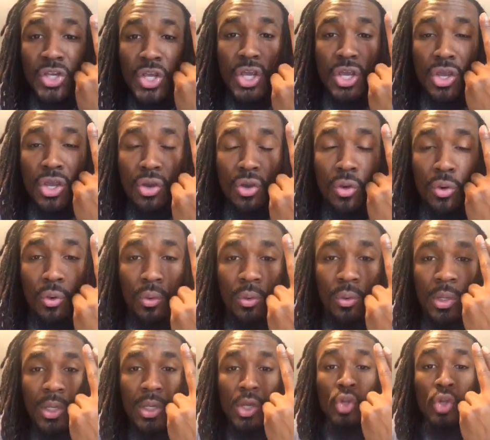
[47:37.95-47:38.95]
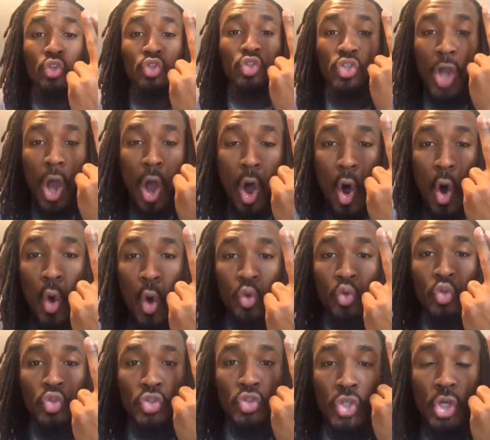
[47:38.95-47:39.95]
you.
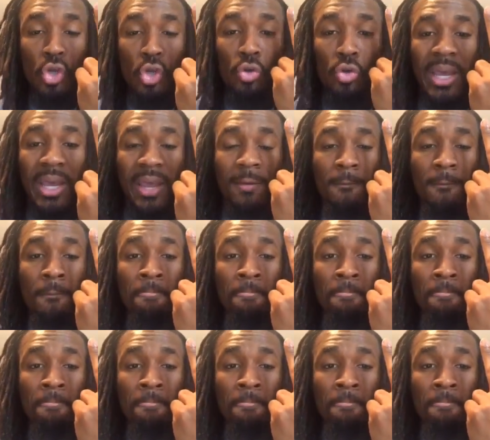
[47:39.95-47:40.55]
Don't do it.